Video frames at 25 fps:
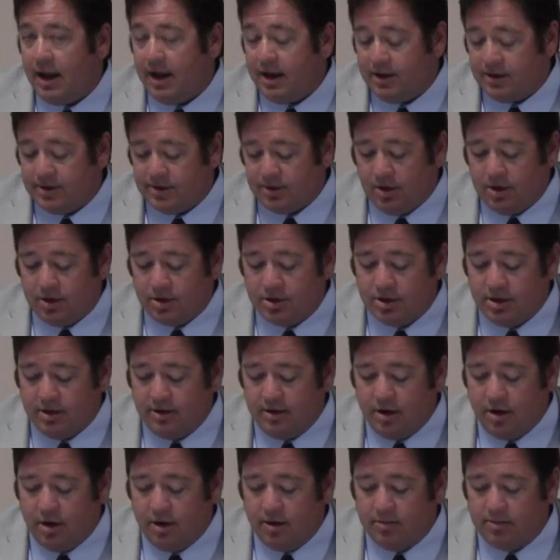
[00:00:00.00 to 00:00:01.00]
and a sergeant
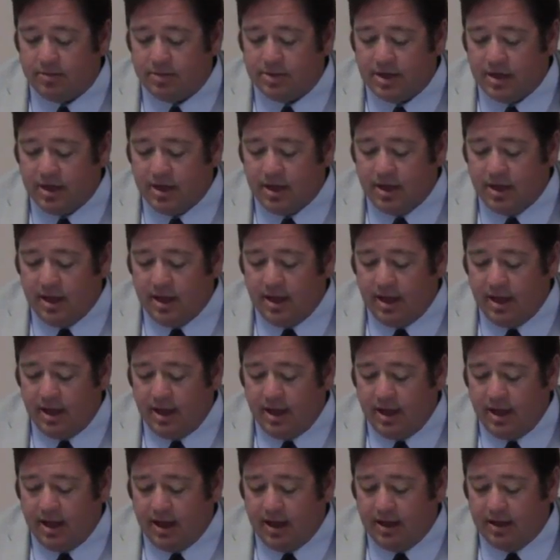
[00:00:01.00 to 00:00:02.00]
at arms,
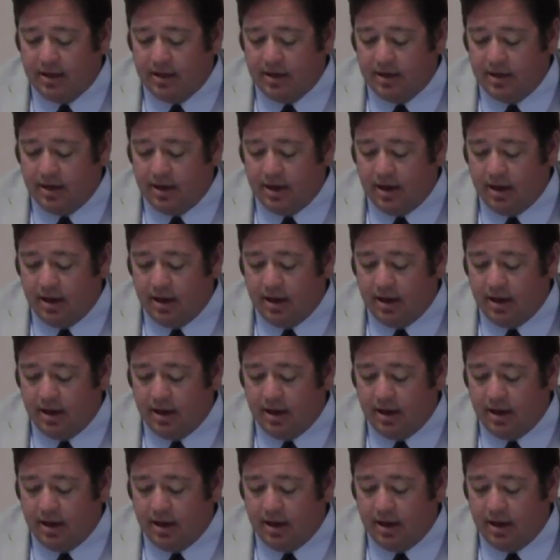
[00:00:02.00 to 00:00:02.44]
and